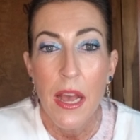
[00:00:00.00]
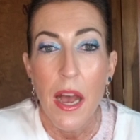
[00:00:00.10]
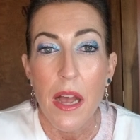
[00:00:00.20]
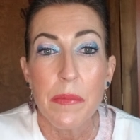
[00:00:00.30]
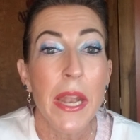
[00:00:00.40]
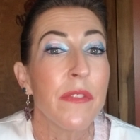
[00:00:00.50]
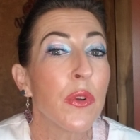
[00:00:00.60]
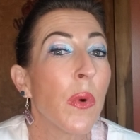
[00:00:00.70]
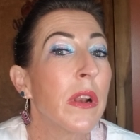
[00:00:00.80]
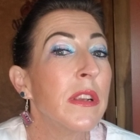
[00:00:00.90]
And if you're
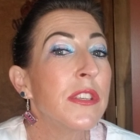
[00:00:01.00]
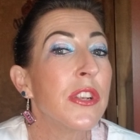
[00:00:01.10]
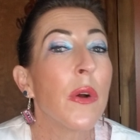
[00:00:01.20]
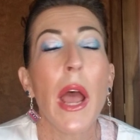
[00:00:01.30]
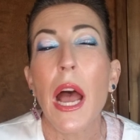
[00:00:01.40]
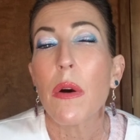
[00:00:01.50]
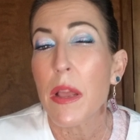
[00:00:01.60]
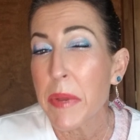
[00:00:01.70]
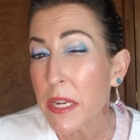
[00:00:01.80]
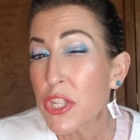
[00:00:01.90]
wanting to know how I
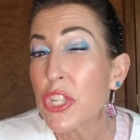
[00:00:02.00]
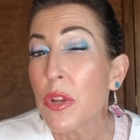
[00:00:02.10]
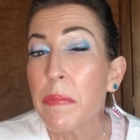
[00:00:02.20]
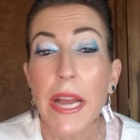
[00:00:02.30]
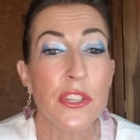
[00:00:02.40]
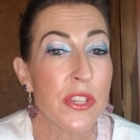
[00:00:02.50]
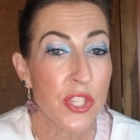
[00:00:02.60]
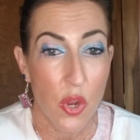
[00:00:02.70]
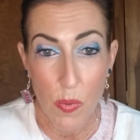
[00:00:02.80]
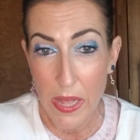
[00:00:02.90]
managed to match this
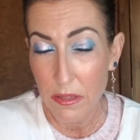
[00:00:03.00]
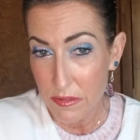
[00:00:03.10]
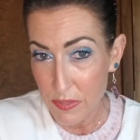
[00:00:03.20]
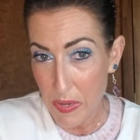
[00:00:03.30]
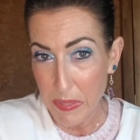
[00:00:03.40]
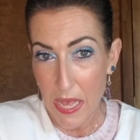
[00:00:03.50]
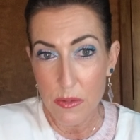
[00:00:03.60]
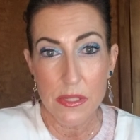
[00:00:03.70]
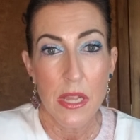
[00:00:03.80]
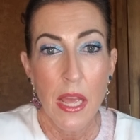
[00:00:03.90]
so well to my
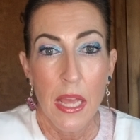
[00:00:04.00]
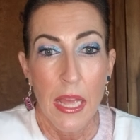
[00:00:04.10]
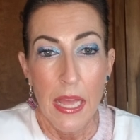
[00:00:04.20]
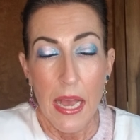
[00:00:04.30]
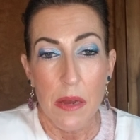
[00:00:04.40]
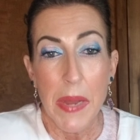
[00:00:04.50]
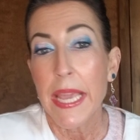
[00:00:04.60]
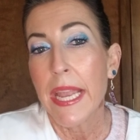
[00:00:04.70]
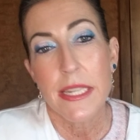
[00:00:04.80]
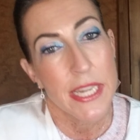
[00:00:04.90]
blouse, I
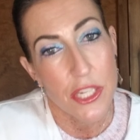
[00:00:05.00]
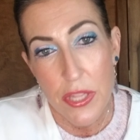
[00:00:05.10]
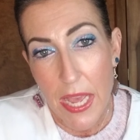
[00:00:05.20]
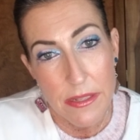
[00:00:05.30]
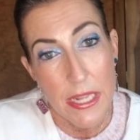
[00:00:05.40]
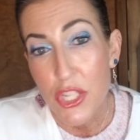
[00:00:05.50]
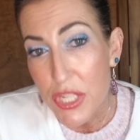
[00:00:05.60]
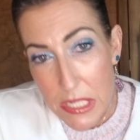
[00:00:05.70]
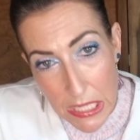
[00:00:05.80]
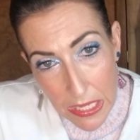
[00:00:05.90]
can't teach that. That's
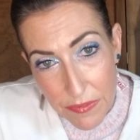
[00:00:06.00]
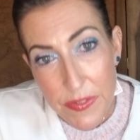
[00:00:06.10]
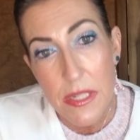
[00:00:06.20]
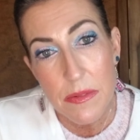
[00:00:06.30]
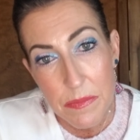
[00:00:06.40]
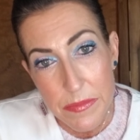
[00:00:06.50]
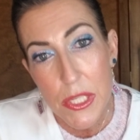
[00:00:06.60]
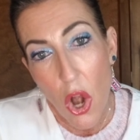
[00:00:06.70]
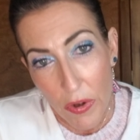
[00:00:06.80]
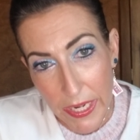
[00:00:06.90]
just a gift.
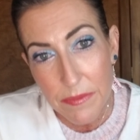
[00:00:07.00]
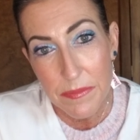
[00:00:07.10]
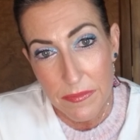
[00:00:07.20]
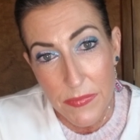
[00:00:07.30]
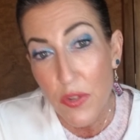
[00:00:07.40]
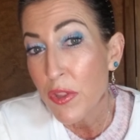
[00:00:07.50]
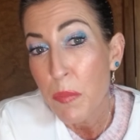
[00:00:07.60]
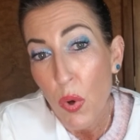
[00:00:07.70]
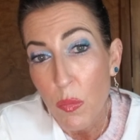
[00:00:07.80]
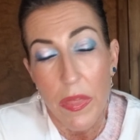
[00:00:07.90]
Sorry. You're either
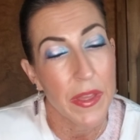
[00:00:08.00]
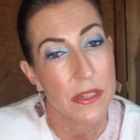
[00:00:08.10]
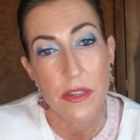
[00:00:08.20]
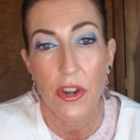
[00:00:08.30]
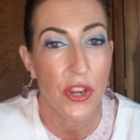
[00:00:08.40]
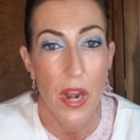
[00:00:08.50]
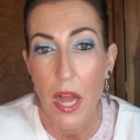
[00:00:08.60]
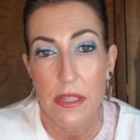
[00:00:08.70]
born with it or you're not.